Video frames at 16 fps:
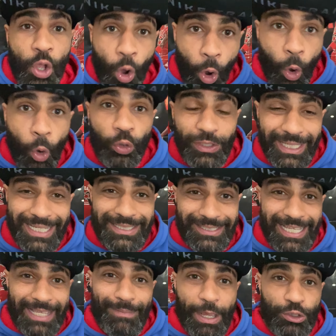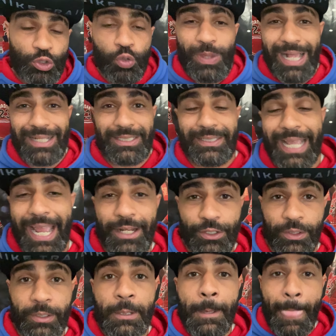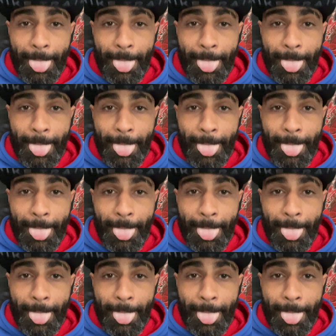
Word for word: holding his teammates to that standard,